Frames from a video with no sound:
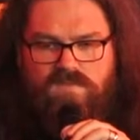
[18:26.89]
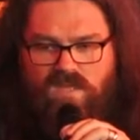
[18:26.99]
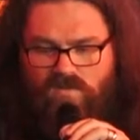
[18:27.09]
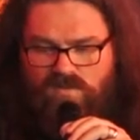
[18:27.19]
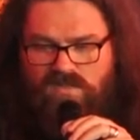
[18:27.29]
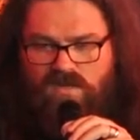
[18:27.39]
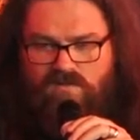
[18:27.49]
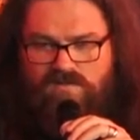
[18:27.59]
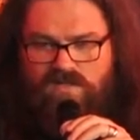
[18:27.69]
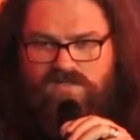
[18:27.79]
their, with their
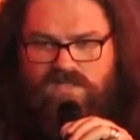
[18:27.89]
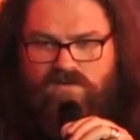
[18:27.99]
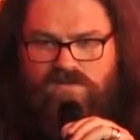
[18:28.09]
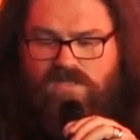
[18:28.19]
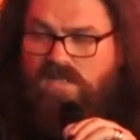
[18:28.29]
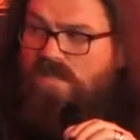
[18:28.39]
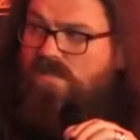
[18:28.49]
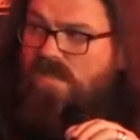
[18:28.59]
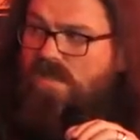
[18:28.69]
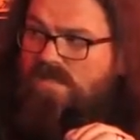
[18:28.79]
with and their he's series, he's a busy
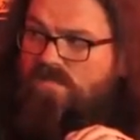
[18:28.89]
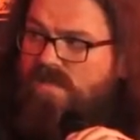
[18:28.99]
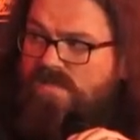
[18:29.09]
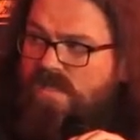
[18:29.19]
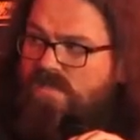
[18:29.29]
musician. he's well, busy.